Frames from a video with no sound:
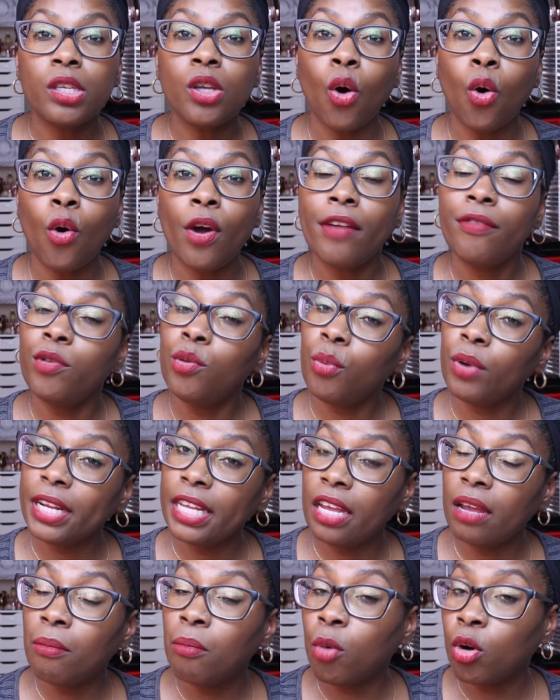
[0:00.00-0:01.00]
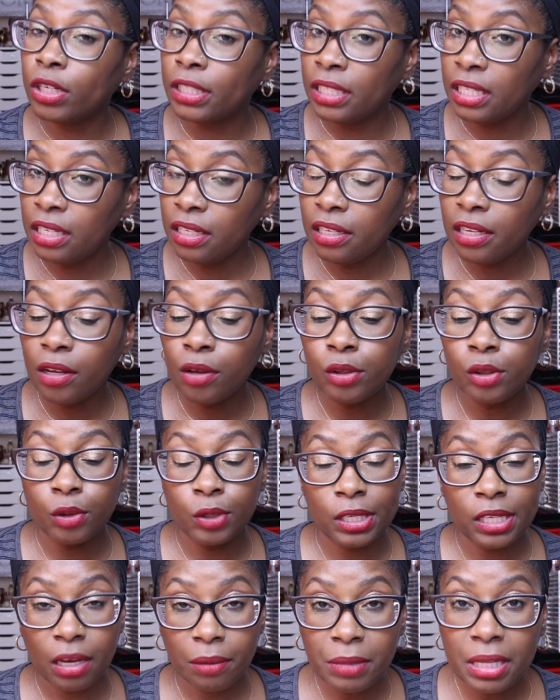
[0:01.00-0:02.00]
So if you want to get more details on
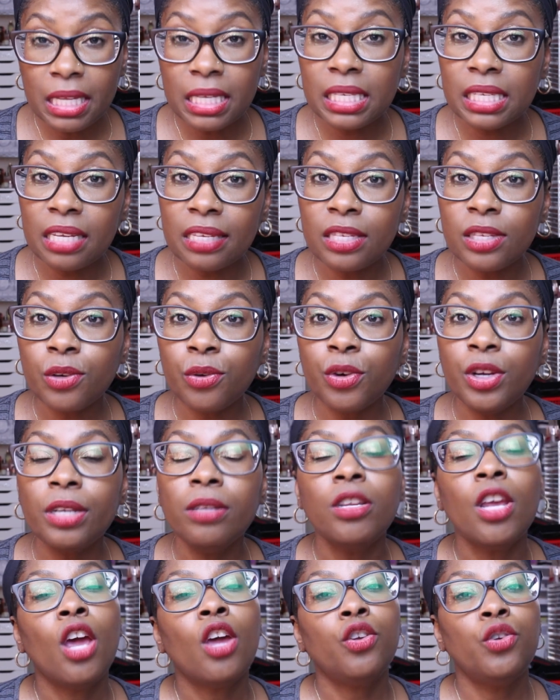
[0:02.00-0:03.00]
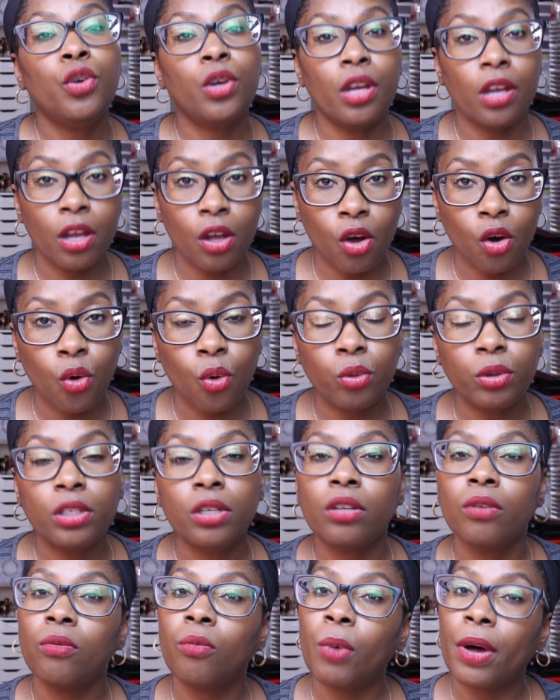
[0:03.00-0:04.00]
some of these sunscreens, you can go
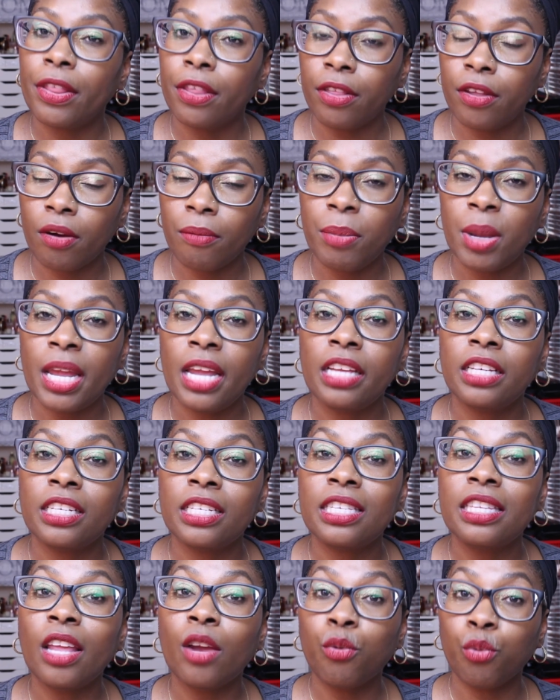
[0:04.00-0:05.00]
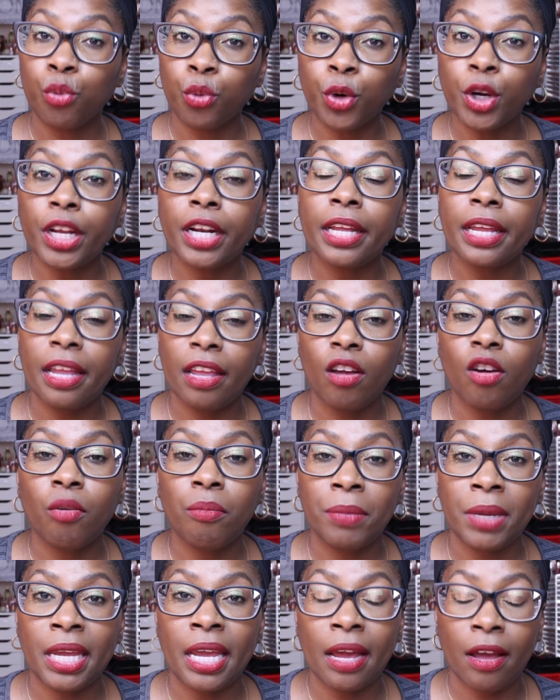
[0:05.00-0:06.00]
to one of their pages. They really helped
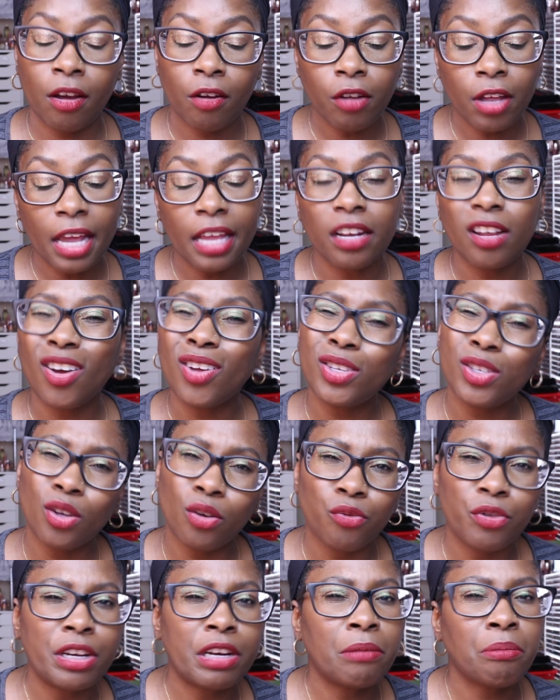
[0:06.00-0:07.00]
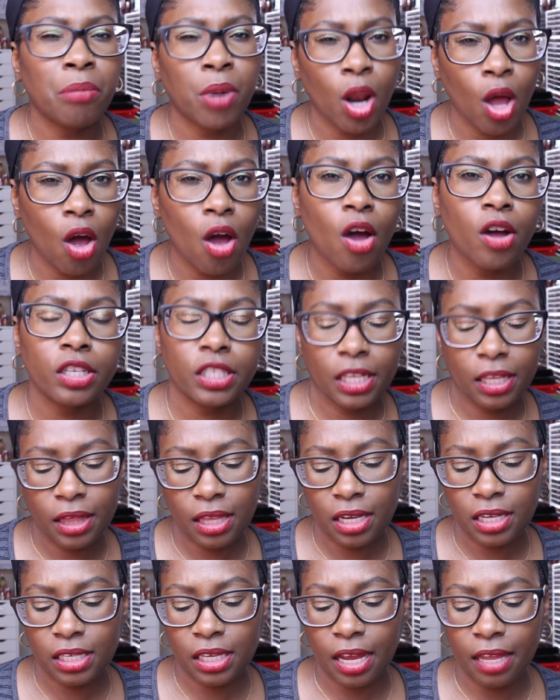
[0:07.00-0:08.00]
me out, and also reading blogs and
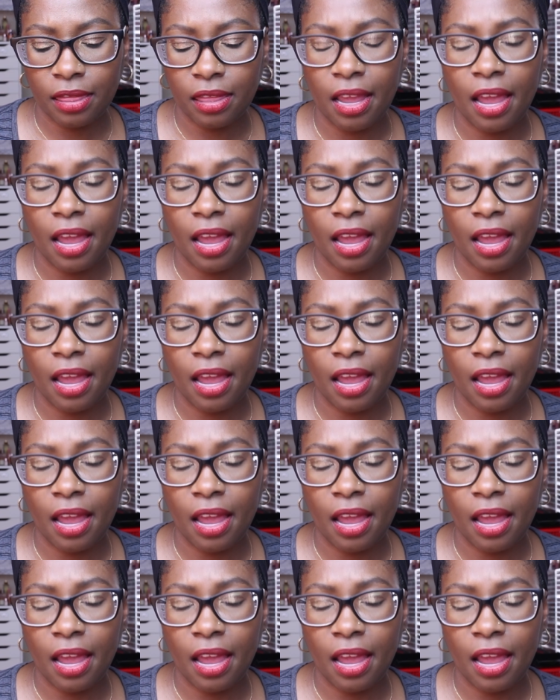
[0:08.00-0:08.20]
things like